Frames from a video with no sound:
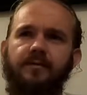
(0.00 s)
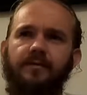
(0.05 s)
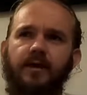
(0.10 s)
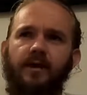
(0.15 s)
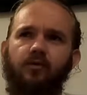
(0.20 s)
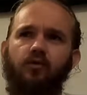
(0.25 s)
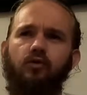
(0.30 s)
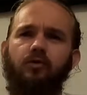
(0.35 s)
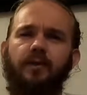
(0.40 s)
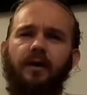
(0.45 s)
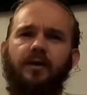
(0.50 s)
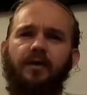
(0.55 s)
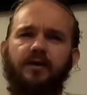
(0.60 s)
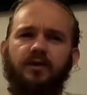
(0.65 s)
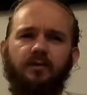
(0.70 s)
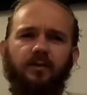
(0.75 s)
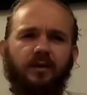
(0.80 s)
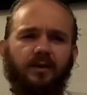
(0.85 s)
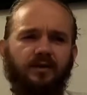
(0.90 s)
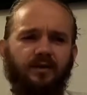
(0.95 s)
the aroma in
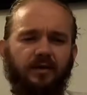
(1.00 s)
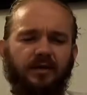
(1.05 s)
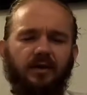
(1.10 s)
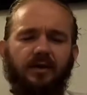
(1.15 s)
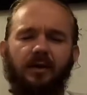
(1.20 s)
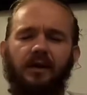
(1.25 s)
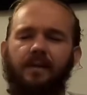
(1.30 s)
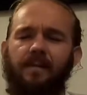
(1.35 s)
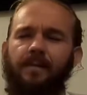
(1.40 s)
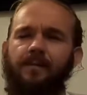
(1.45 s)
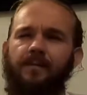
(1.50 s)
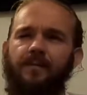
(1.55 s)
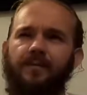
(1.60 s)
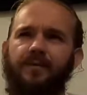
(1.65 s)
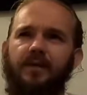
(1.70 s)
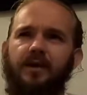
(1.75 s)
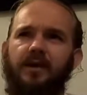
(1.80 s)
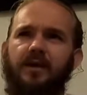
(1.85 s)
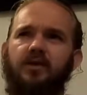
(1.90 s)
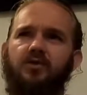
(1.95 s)
this one, I think,
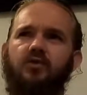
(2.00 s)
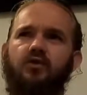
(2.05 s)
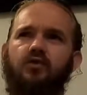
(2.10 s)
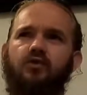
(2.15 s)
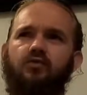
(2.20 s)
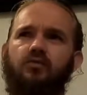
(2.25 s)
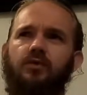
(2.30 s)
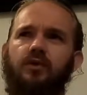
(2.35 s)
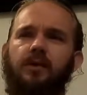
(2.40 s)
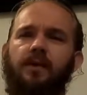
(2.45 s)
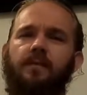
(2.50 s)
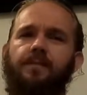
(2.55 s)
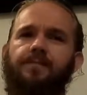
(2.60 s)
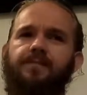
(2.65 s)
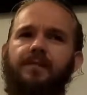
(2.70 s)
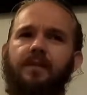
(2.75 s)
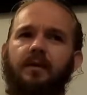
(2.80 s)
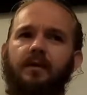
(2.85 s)
is just really,